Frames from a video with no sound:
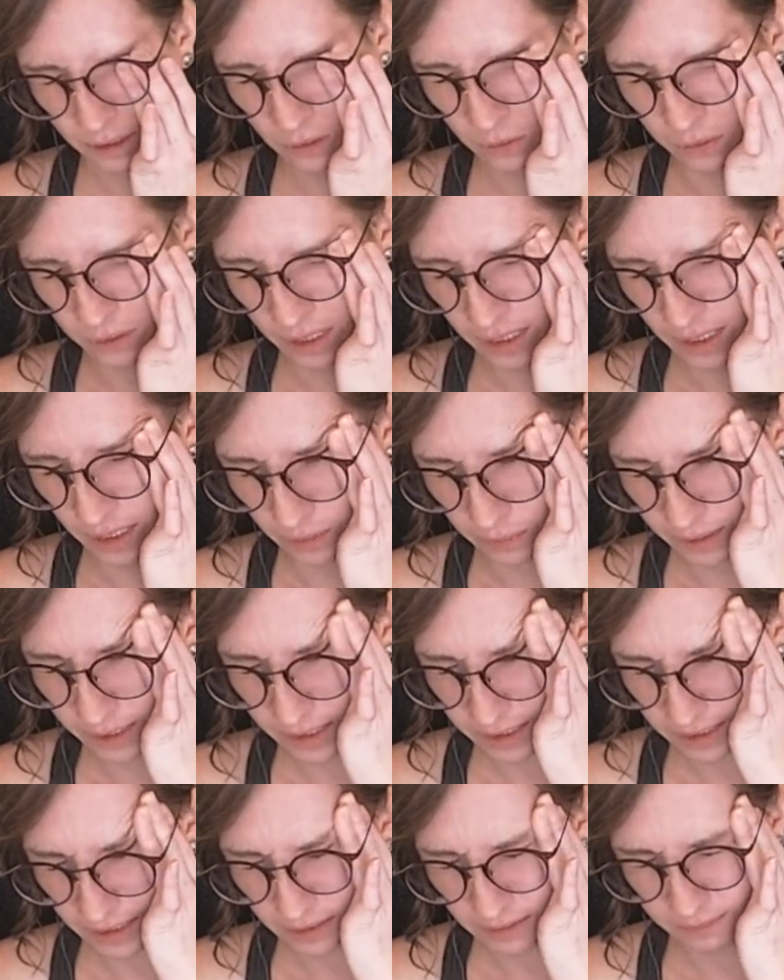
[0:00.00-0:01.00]
what
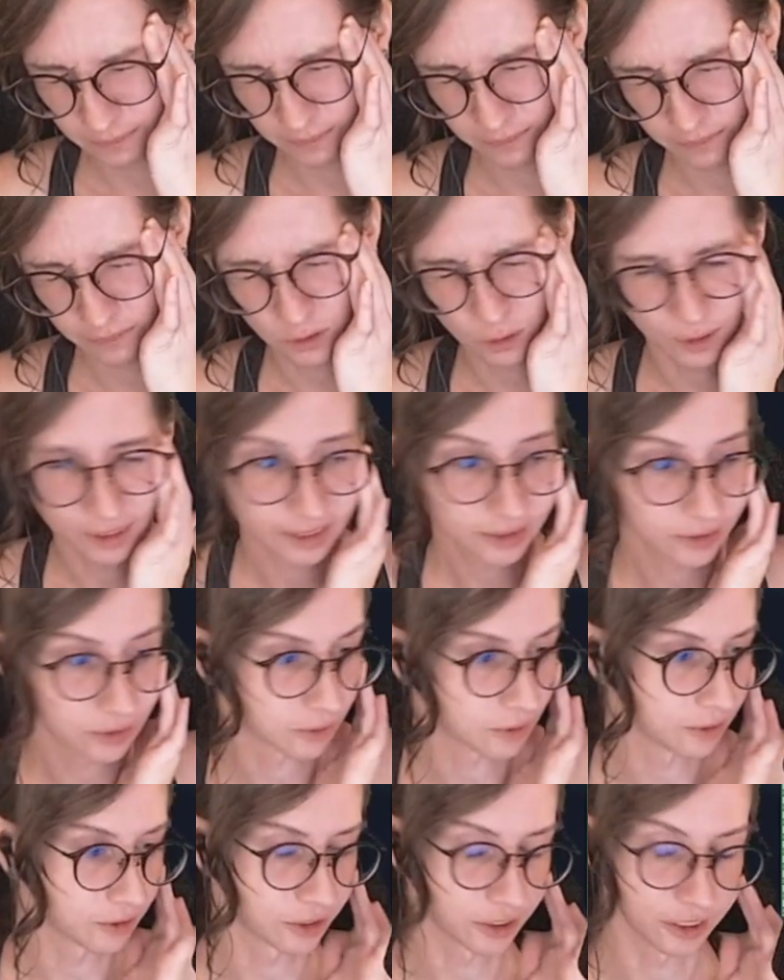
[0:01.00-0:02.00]
is it? Transl
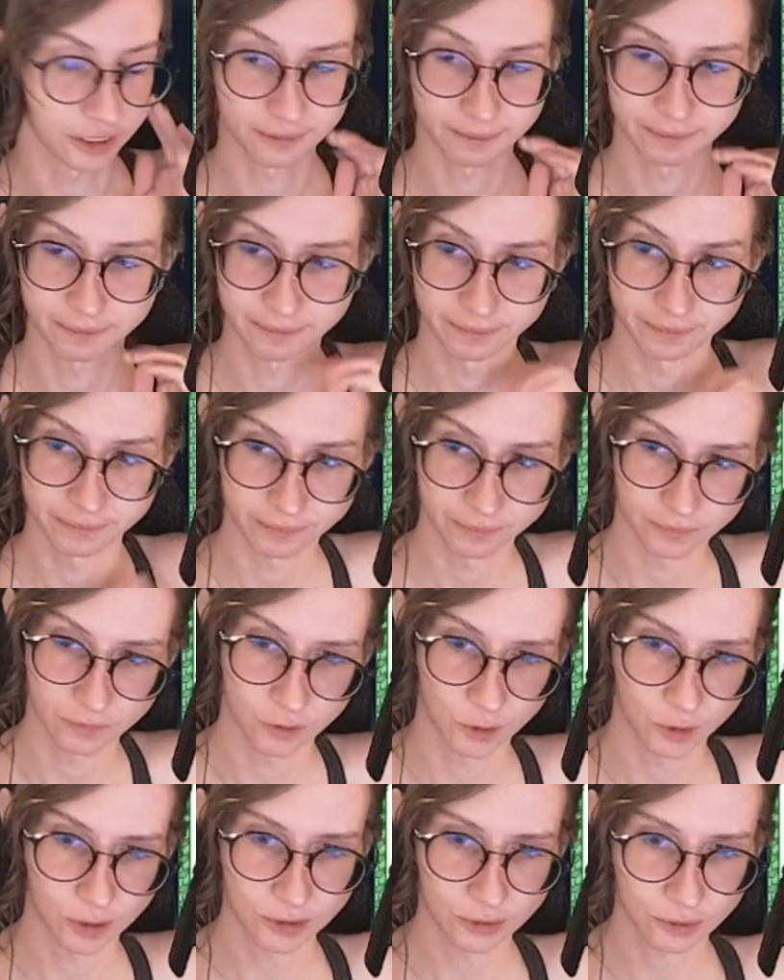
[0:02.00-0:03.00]
Culture.
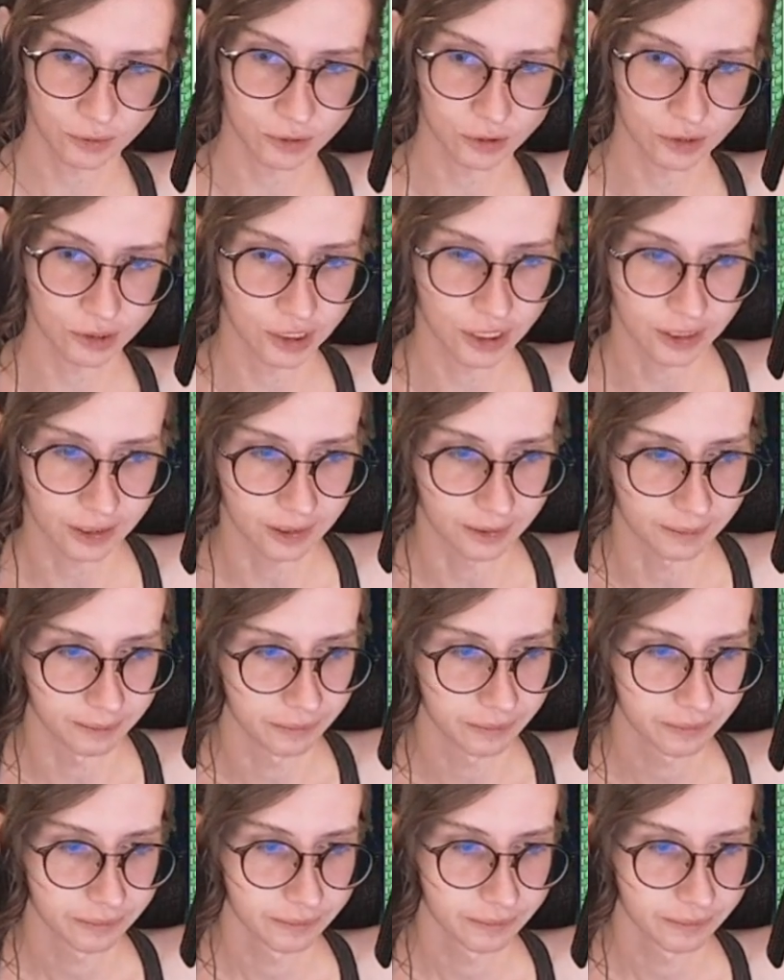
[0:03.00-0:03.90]
Transylculture.com.